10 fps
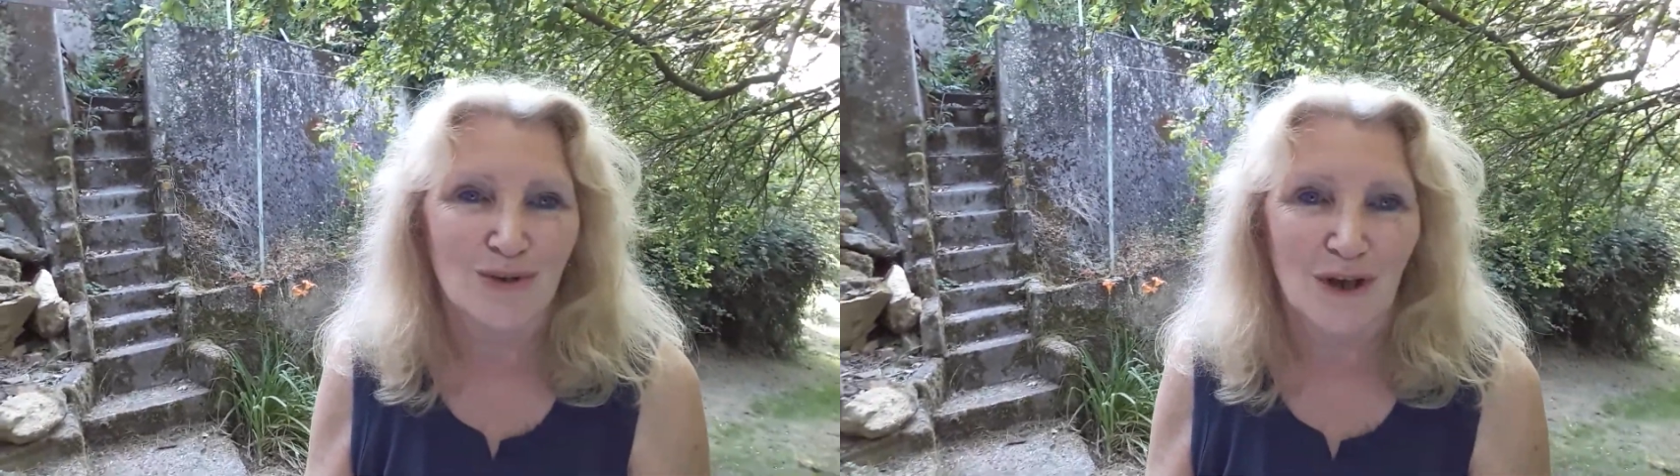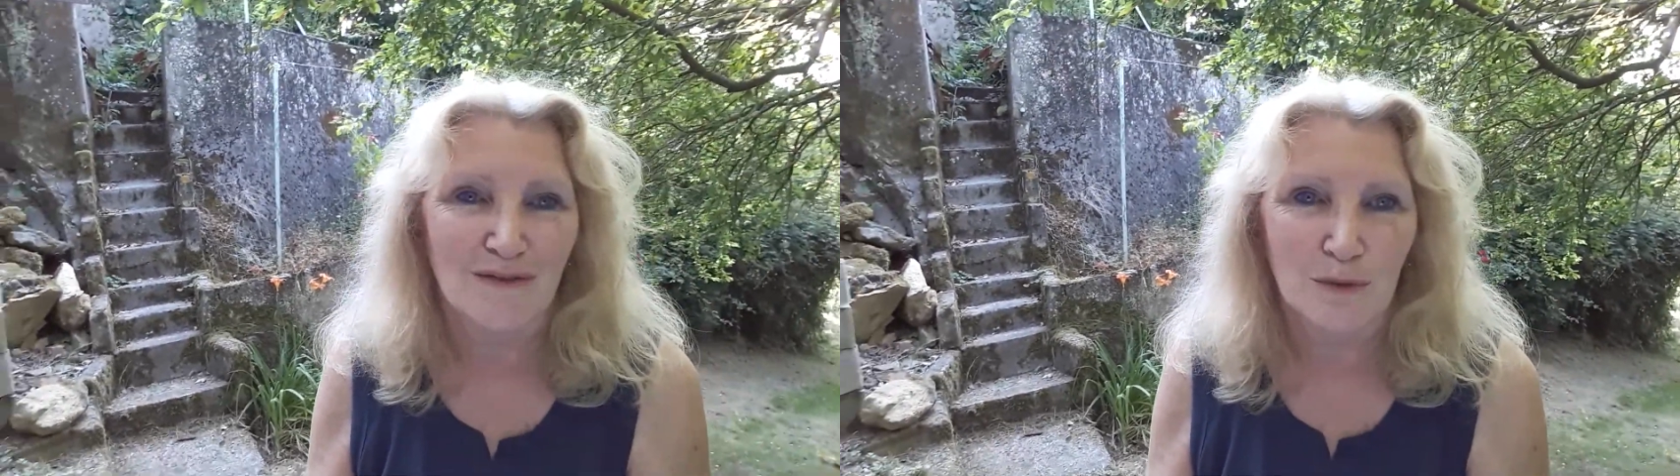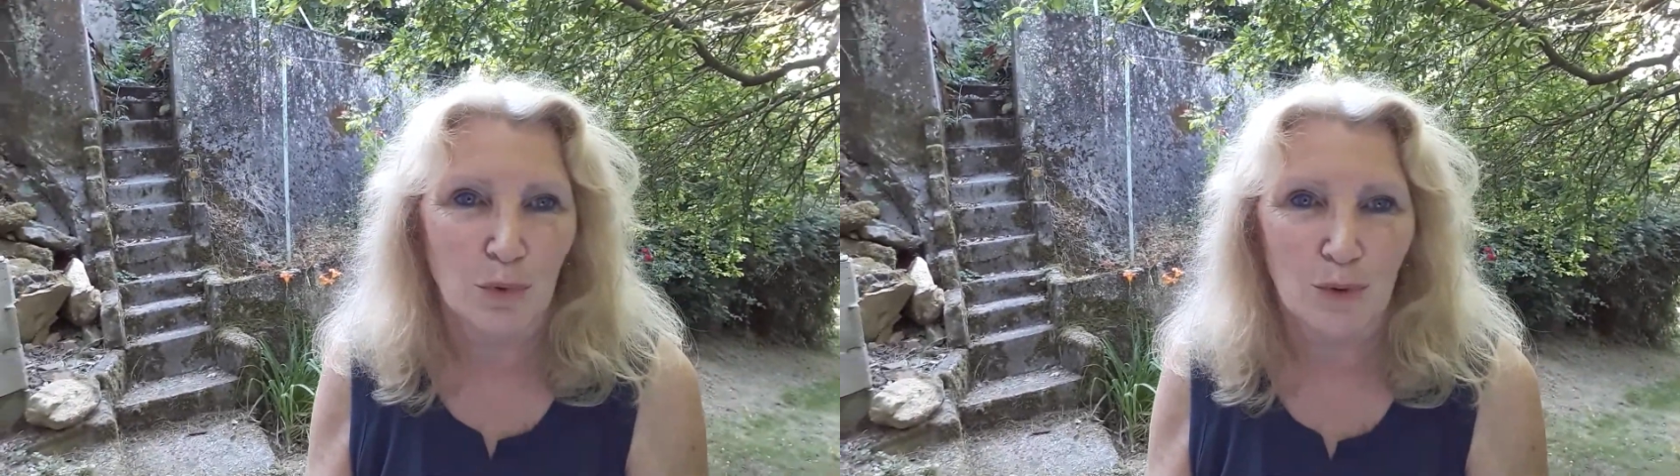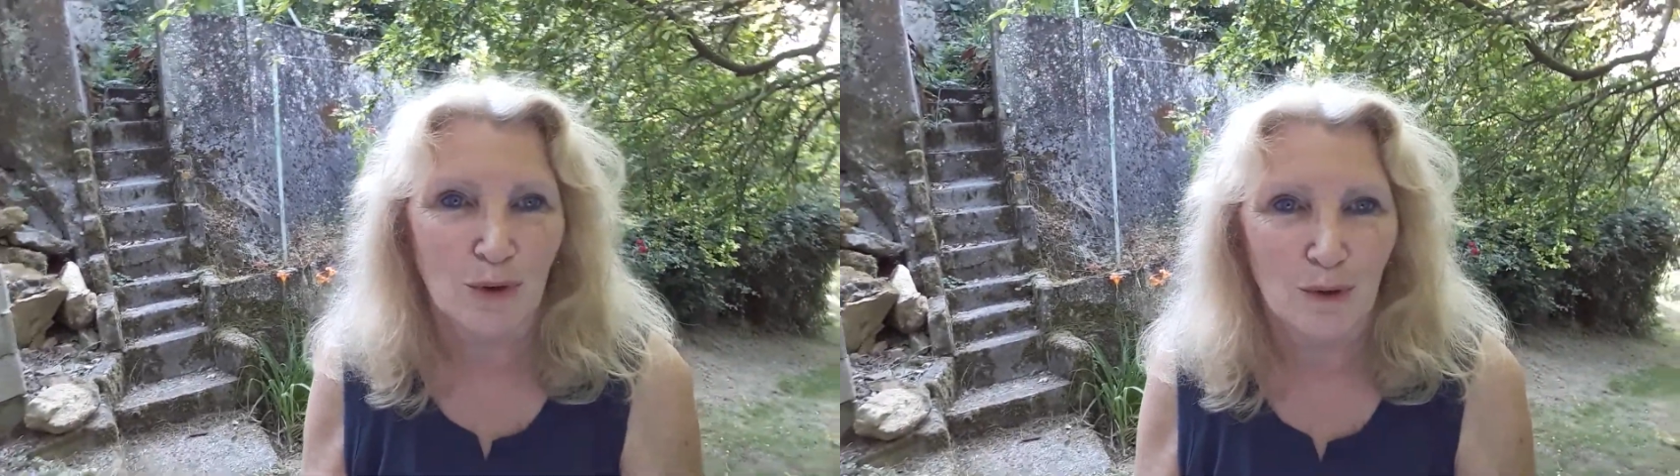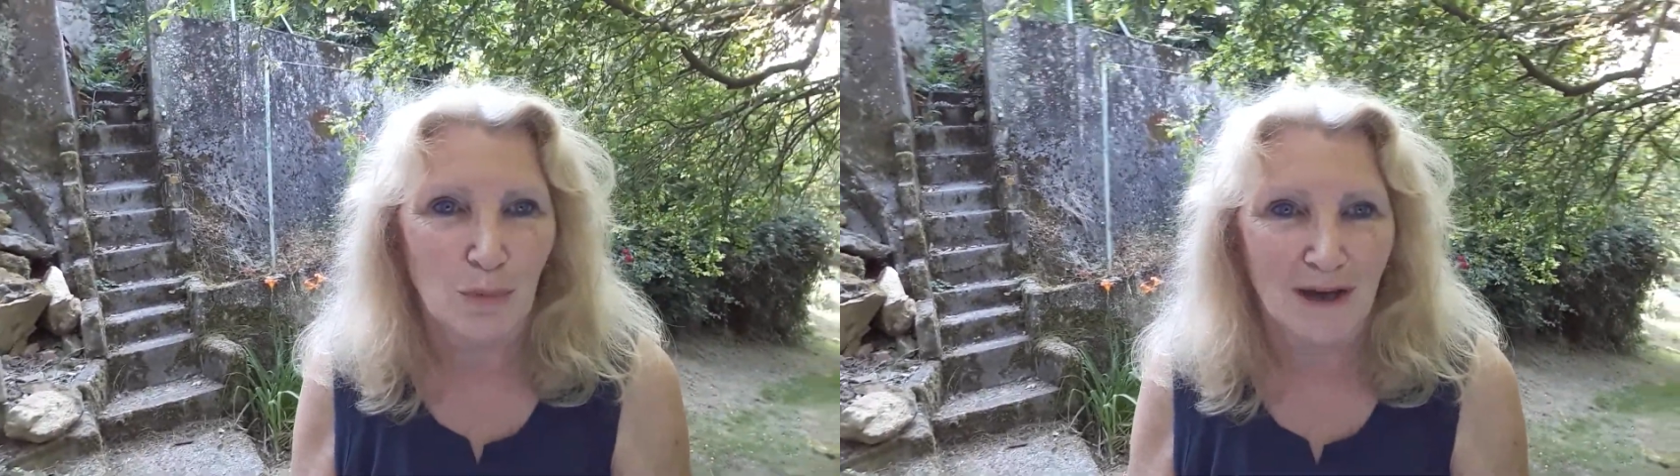I've spoken
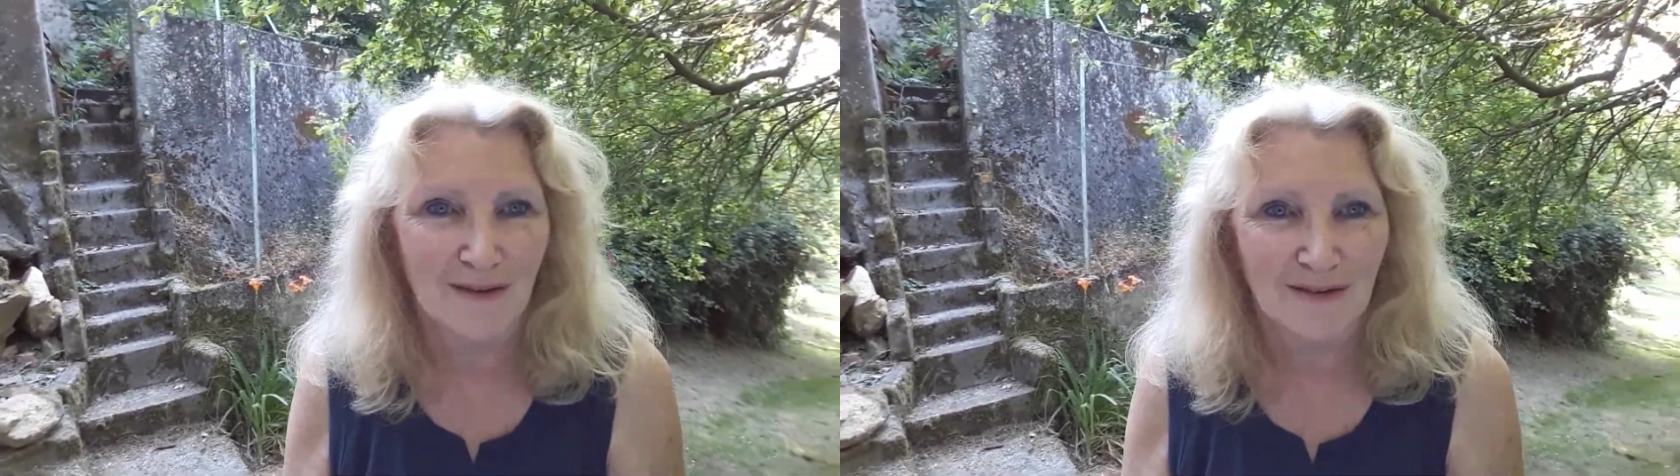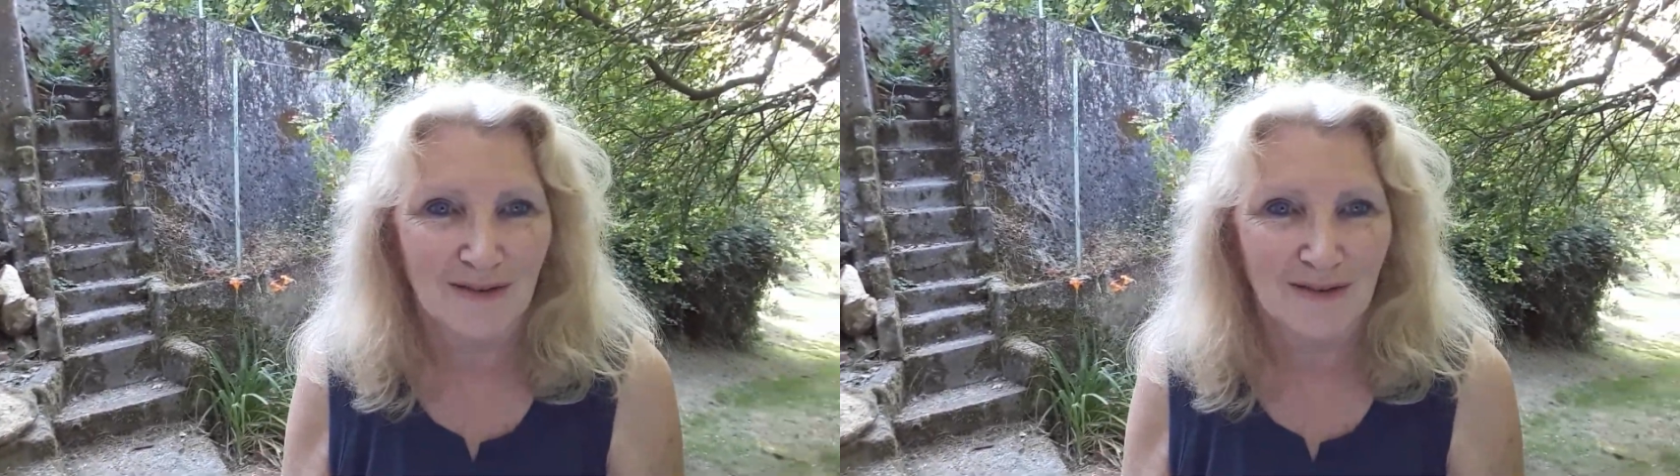about